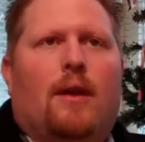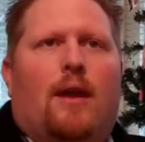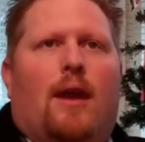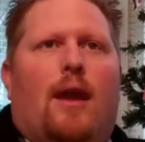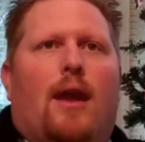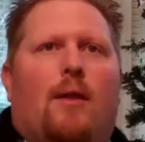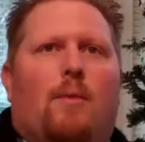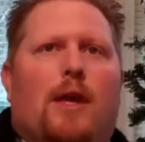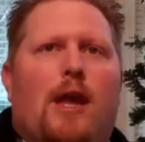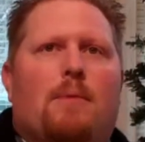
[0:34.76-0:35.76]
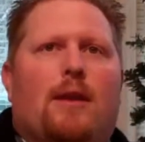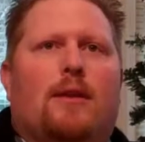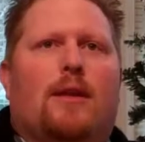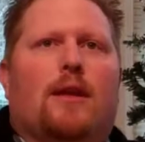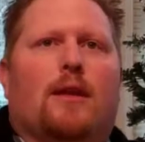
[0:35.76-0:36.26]
And we came in
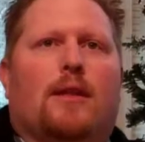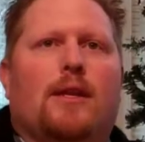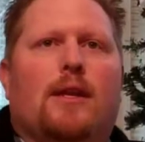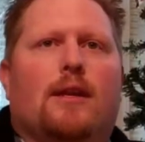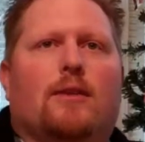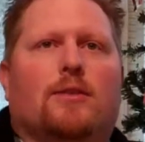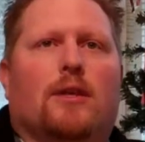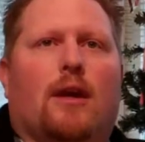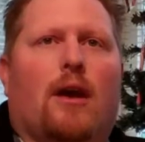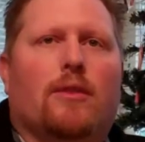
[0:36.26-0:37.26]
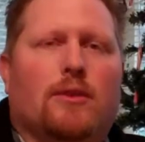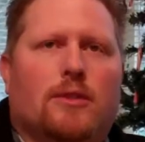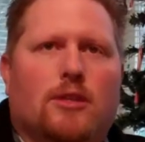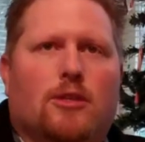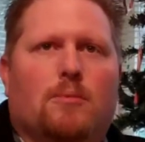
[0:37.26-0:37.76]
and did a cleaning on their
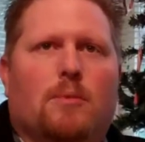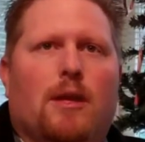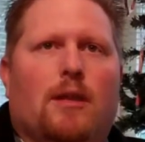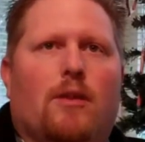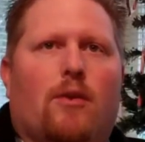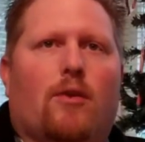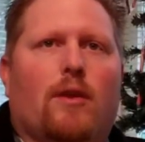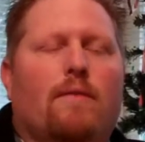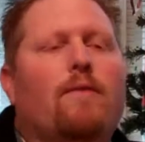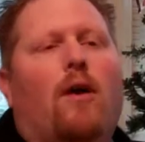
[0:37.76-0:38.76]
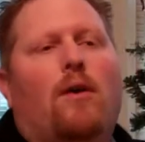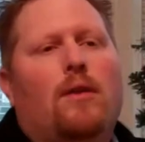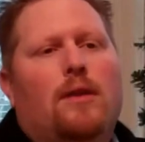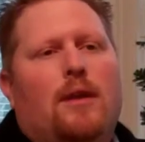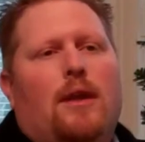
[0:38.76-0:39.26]
system in the early fall,